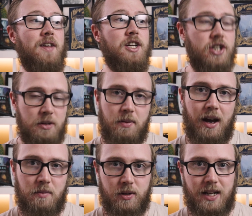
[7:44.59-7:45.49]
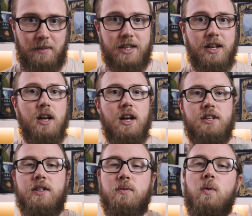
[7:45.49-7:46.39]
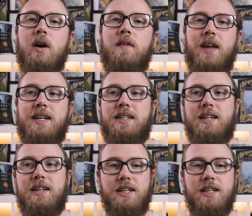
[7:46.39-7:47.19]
they should put out more damage. So it's worth testing.